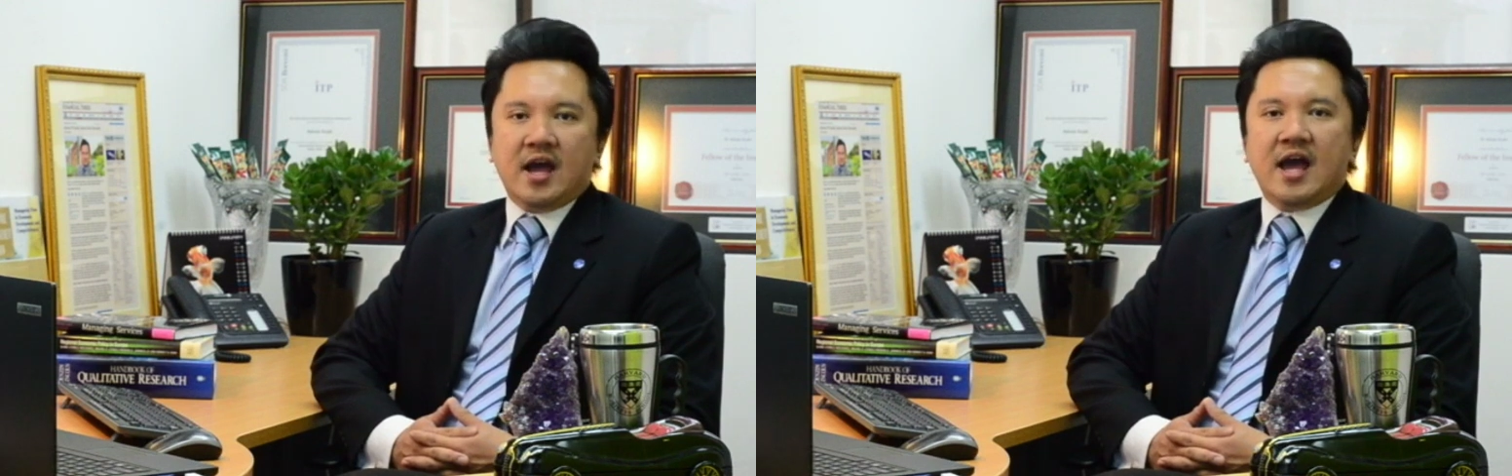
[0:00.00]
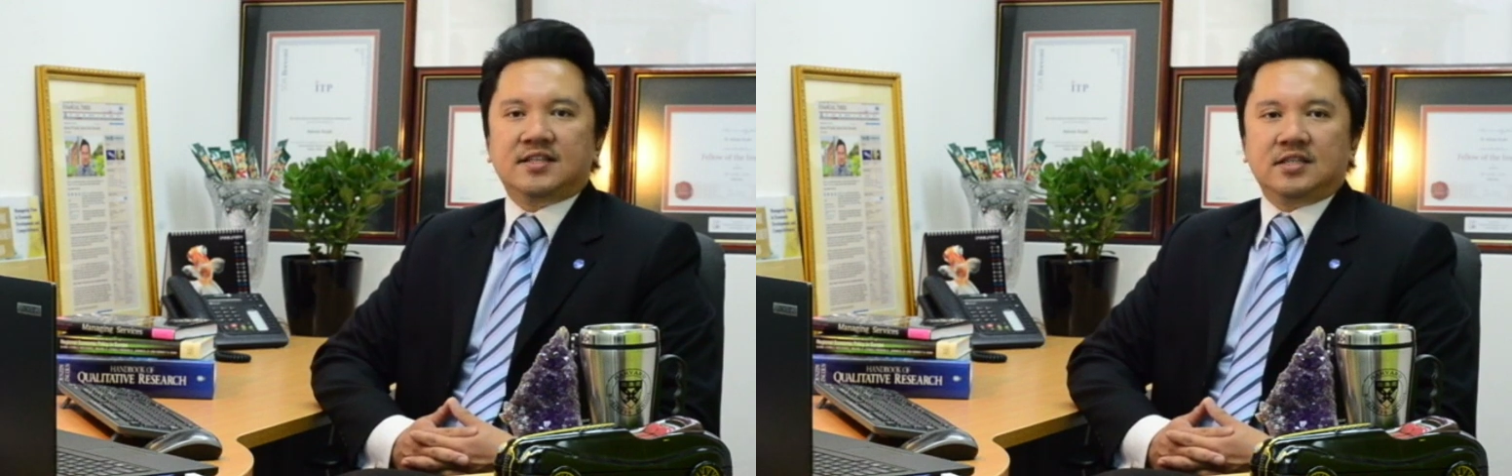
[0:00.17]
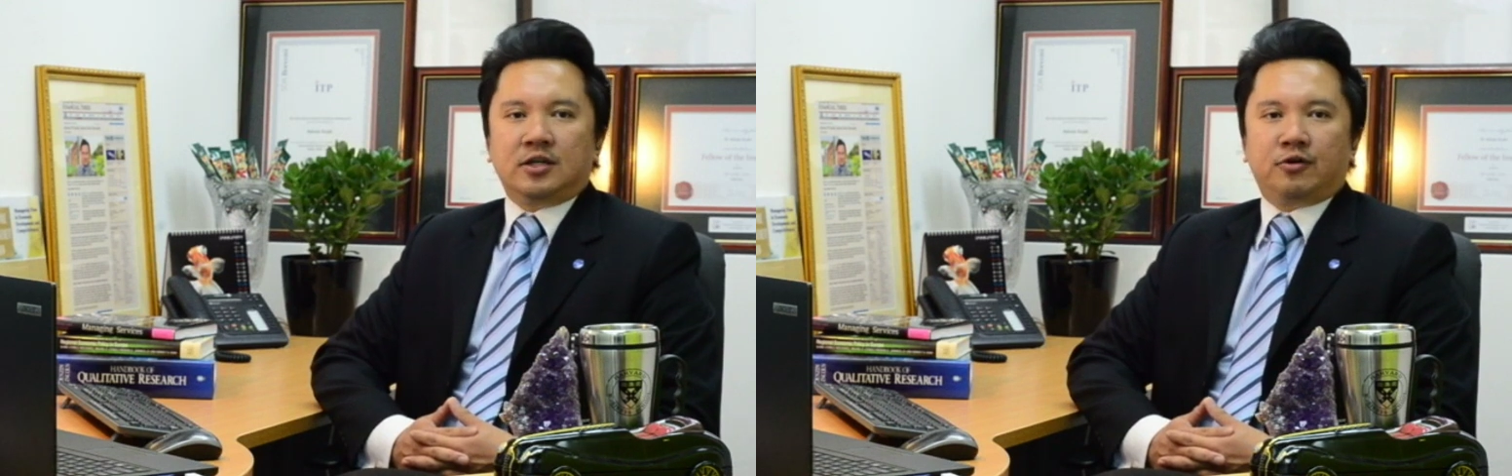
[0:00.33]

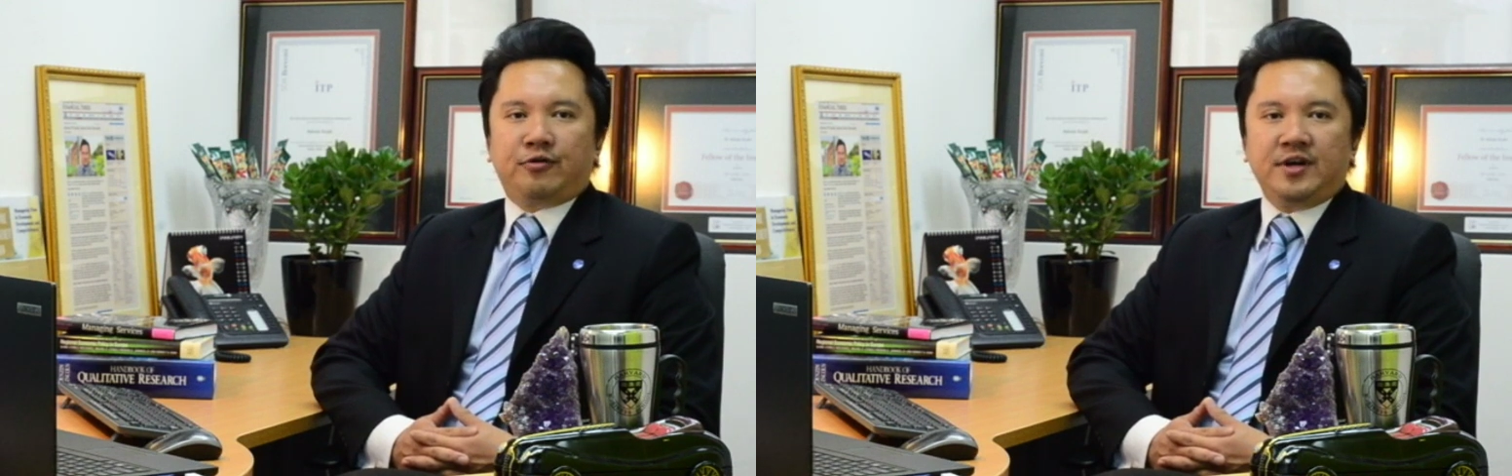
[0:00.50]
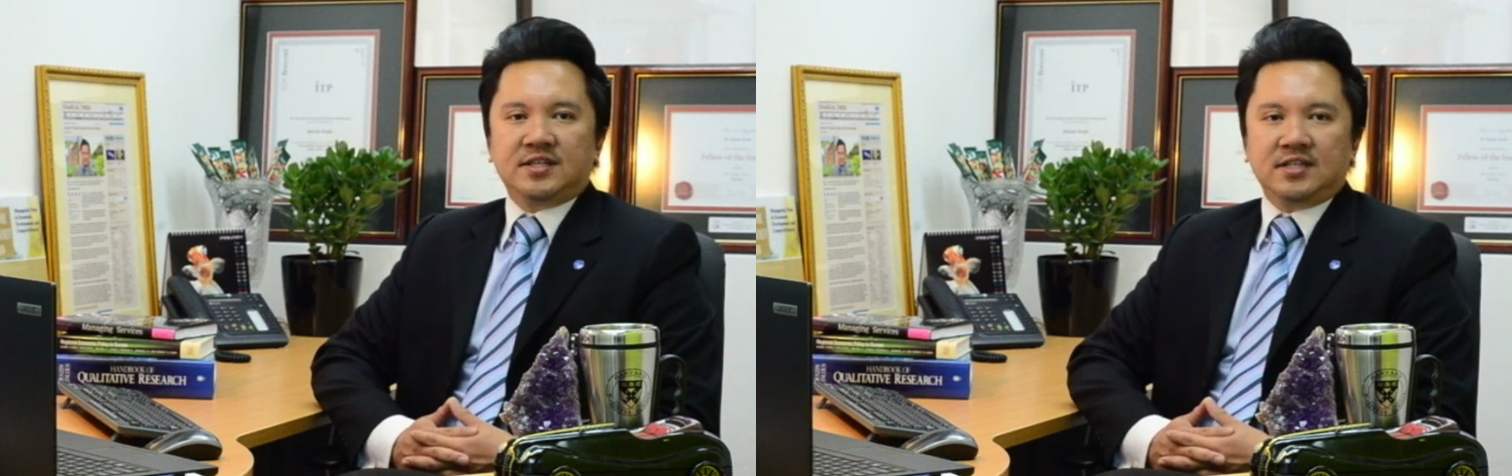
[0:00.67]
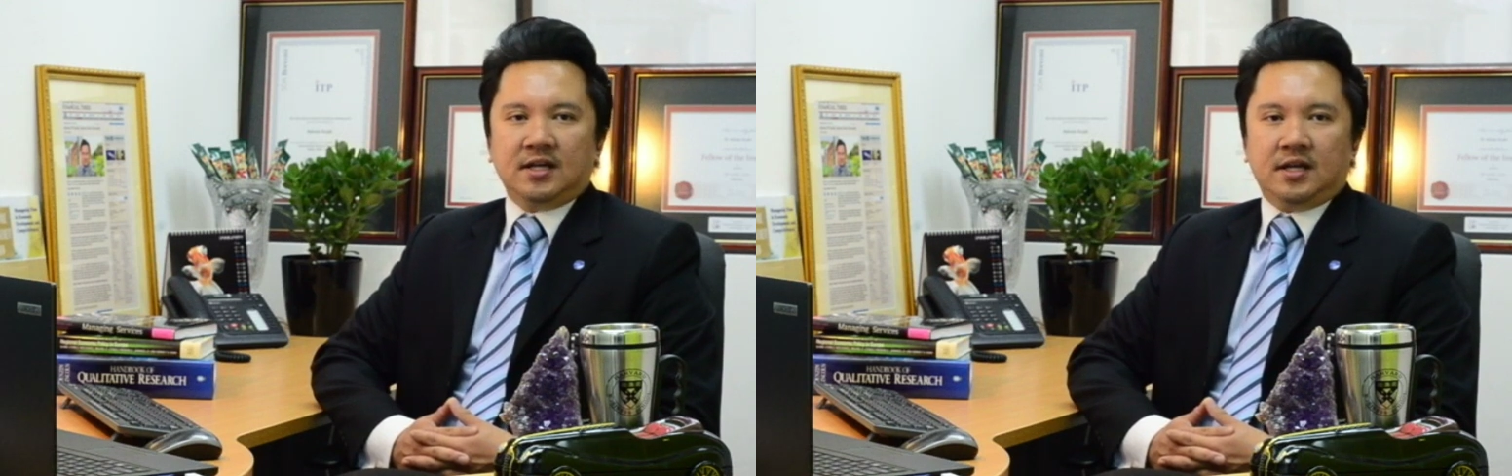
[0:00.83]
As
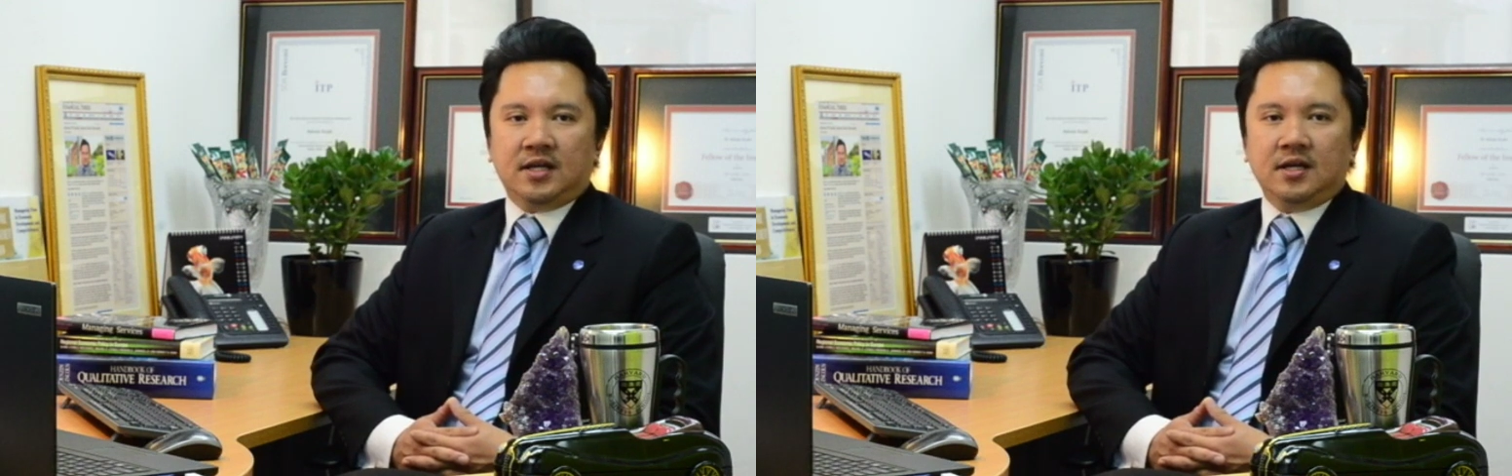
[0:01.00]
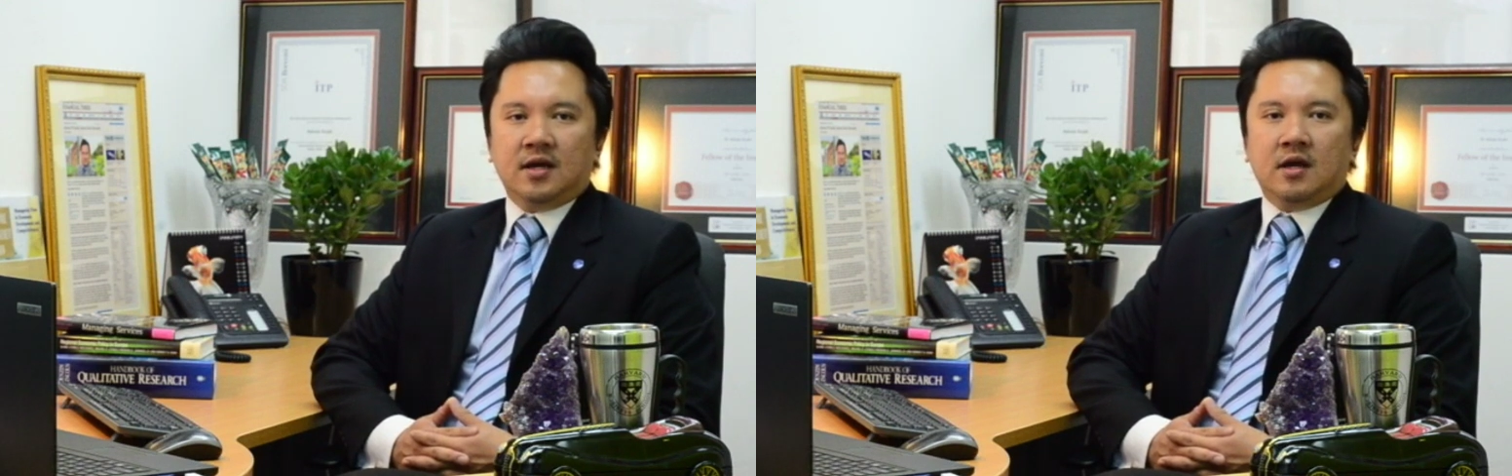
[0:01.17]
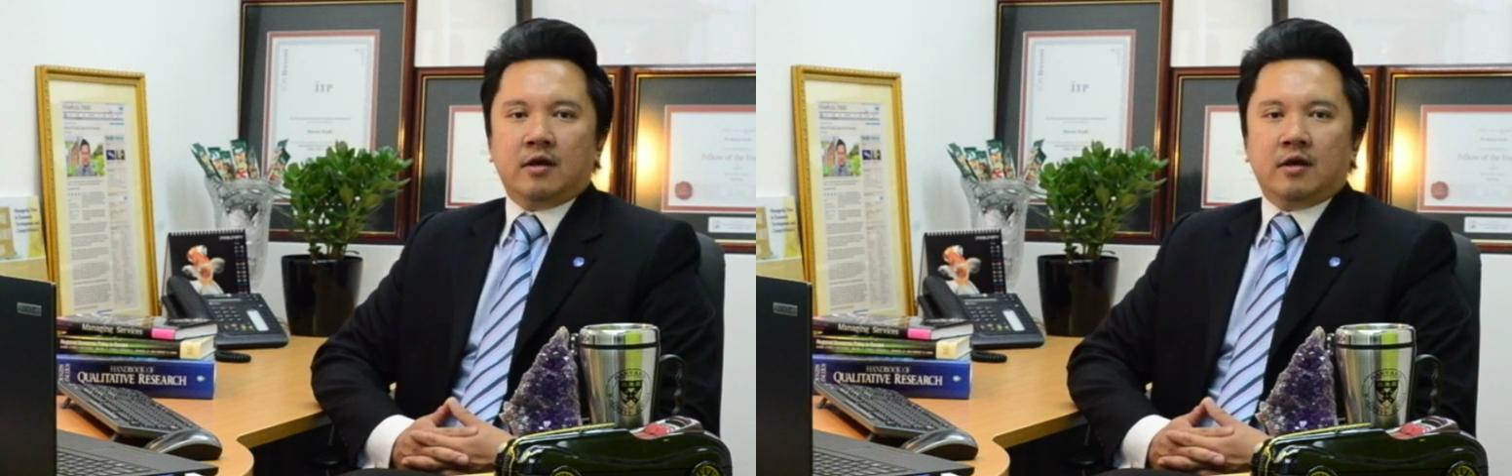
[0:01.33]
increasingly,